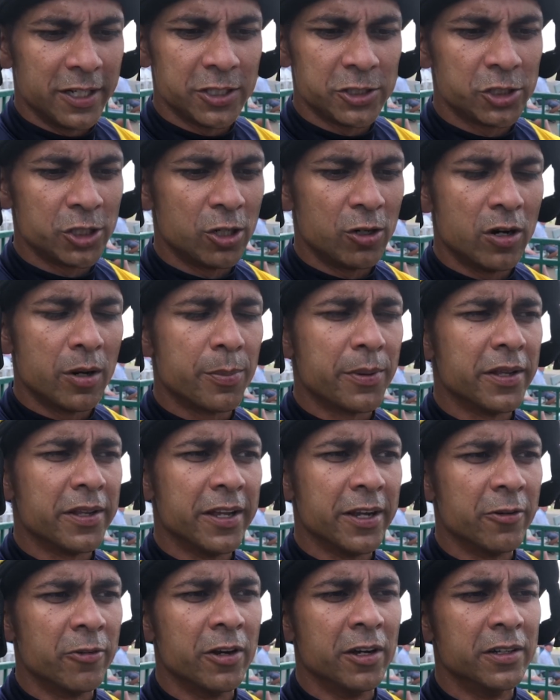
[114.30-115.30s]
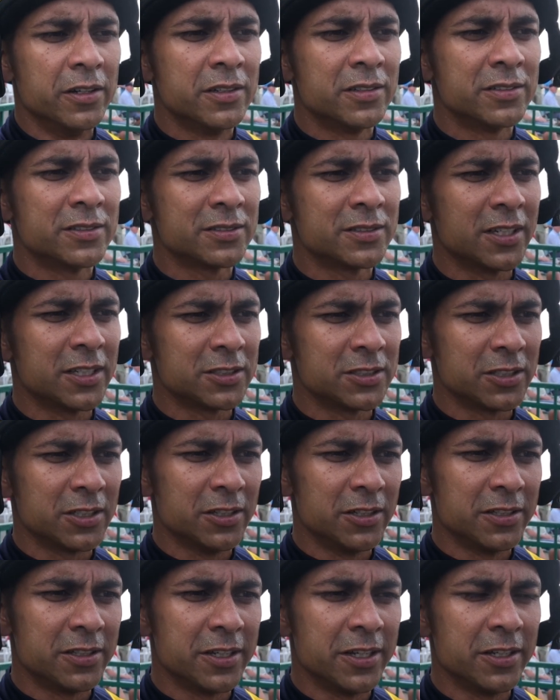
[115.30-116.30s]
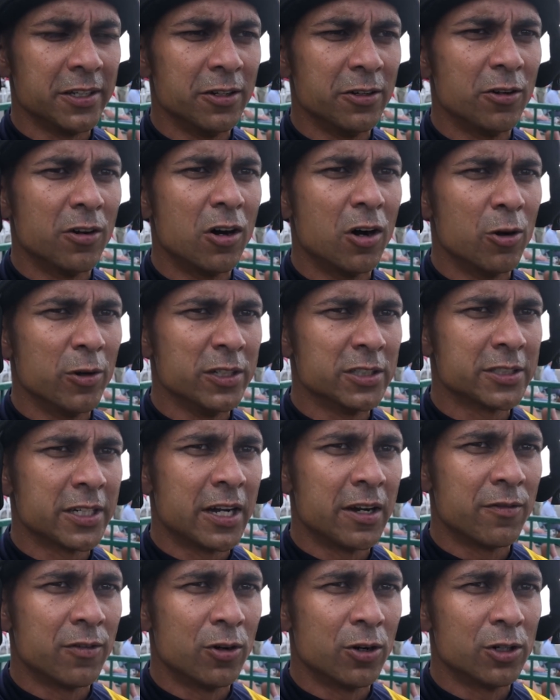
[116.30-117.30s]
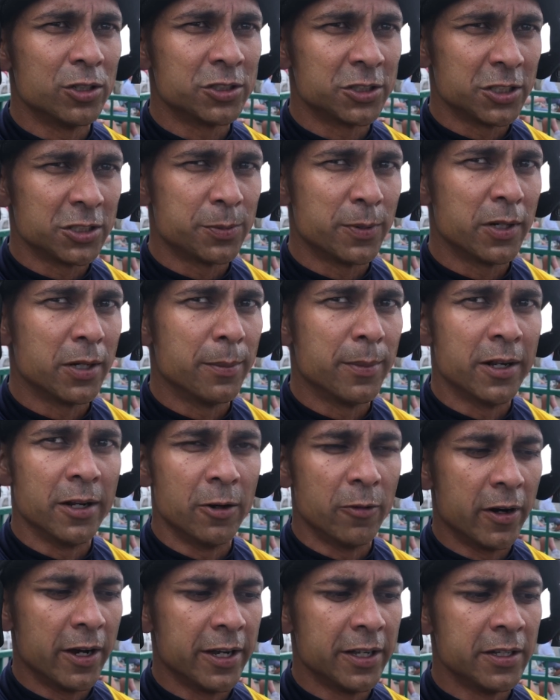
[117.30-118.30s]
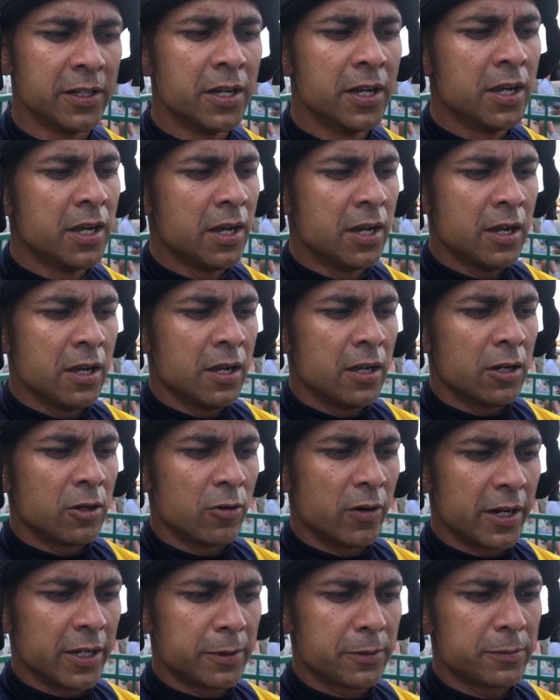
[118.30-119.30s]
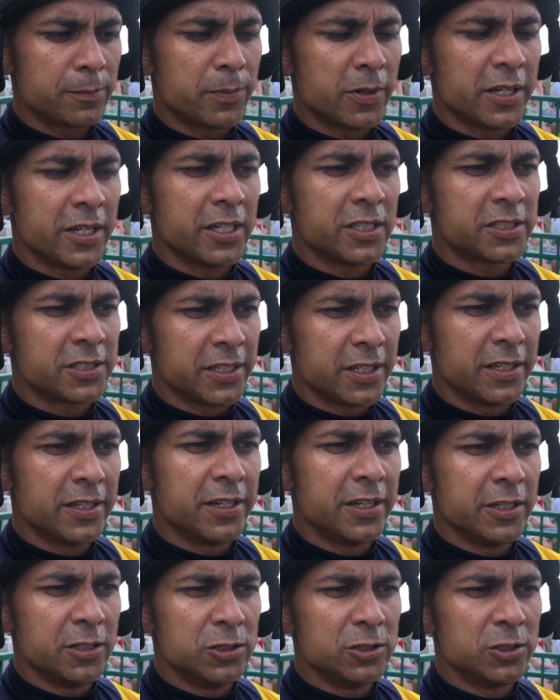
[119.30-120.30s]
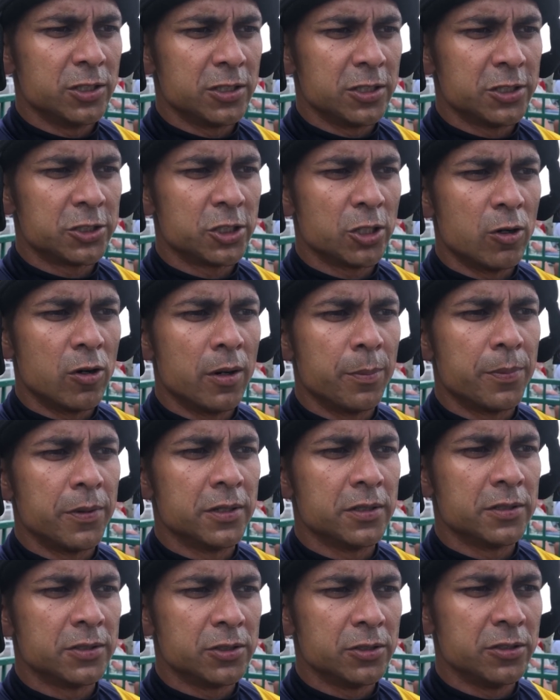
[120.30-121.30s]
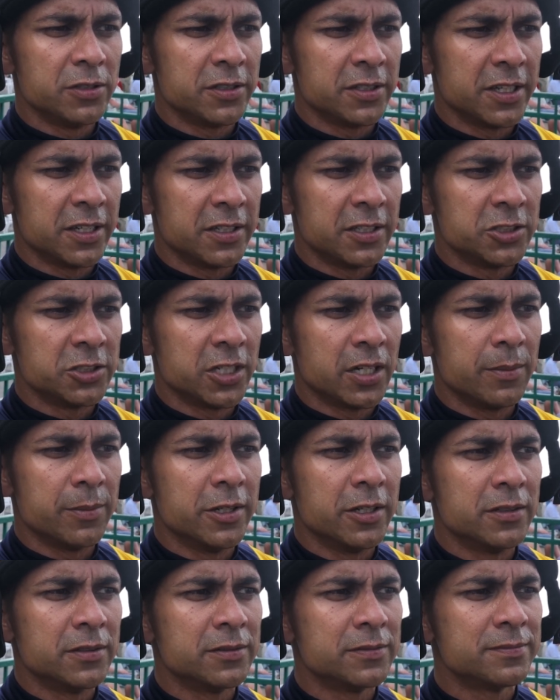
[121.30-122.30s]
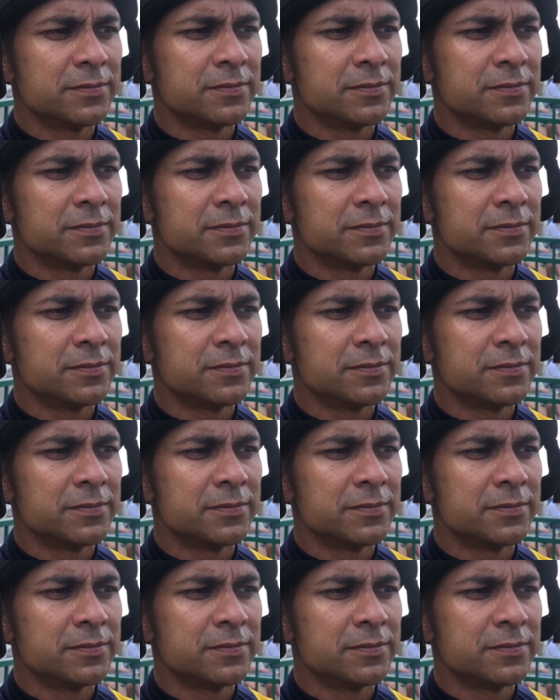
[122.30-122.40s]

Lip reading: They show up and they run. That's a good thing. You always have horses, just put them in the right place, and they usually show up and get the job done.